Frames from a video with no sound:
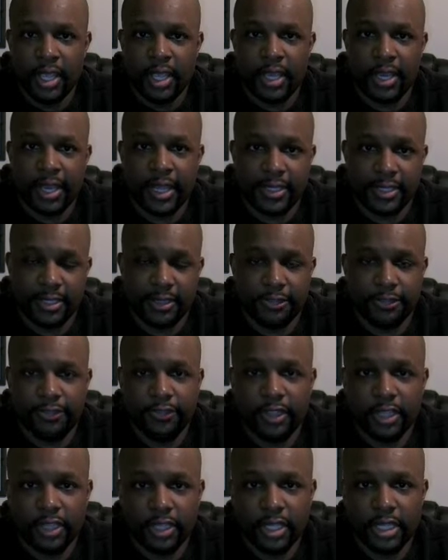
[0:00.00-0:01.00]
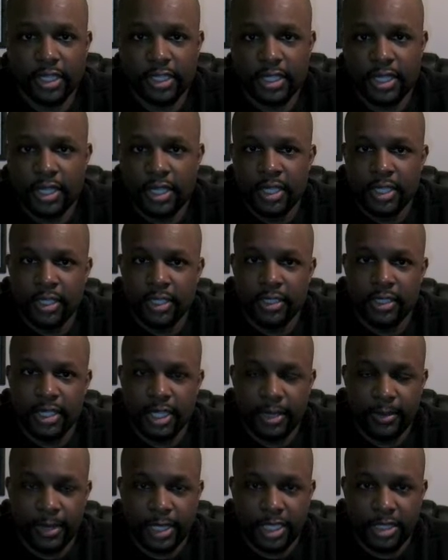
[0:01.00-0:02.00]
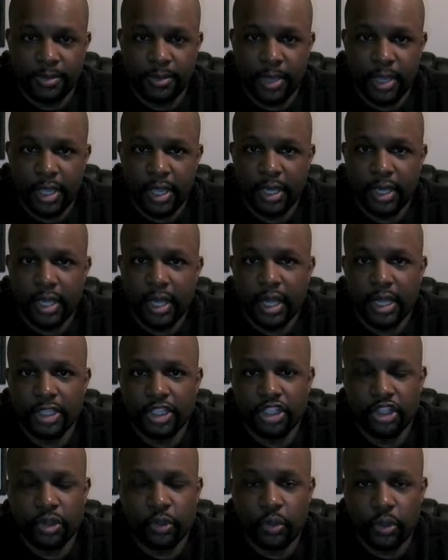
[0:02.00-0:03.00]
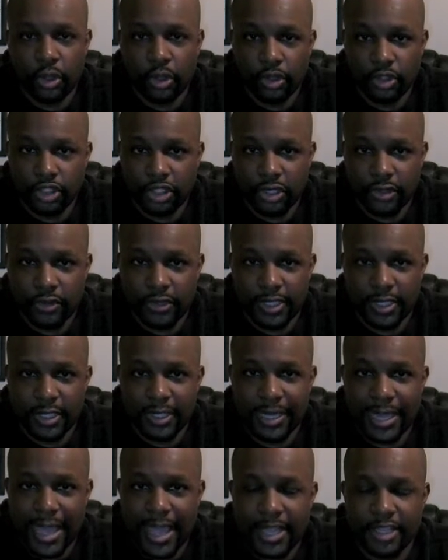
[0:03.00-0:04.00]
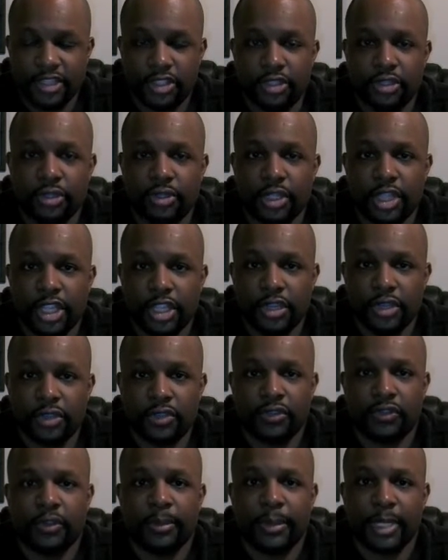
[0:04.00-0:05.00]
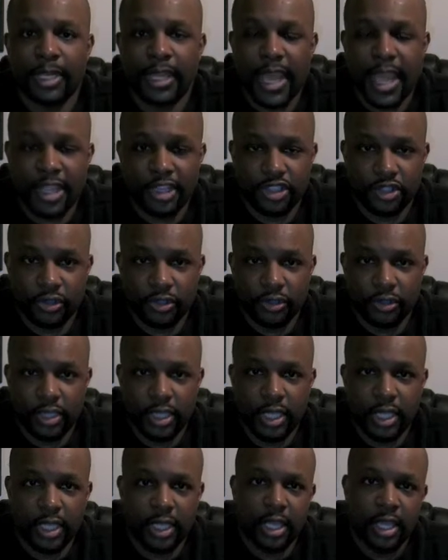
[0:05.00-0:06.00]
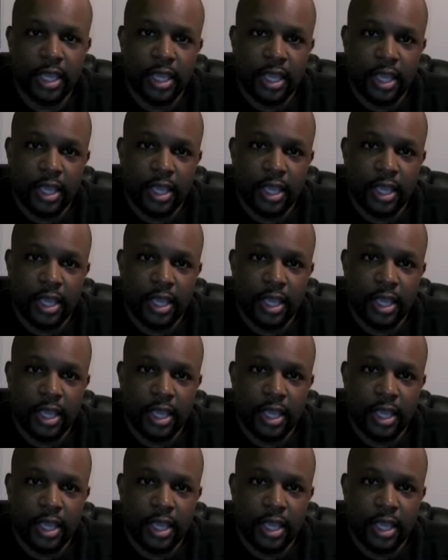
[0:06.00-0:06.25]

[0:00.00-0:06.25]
and that's the Phillies, the team that's been uh, to the World Series the last two years from the National League.